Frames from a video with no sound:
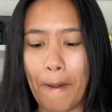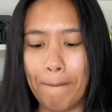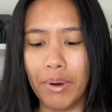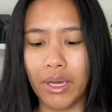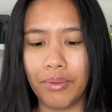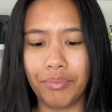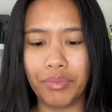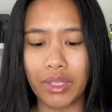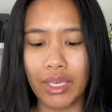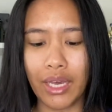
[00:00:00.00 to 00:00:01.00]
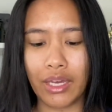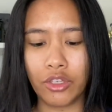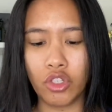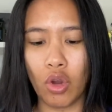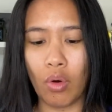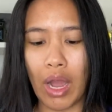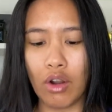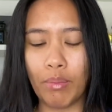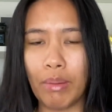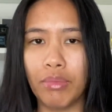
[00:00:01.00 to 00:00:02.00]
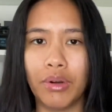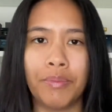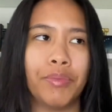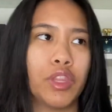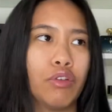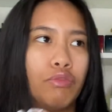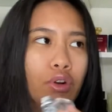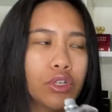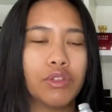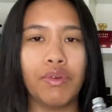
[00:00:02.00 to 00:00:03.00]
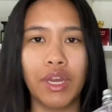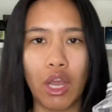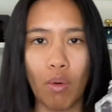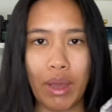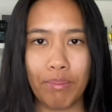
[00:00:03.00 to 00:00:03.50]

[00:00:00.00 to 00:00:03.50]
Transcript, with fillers: But yeah, so I remember the first video I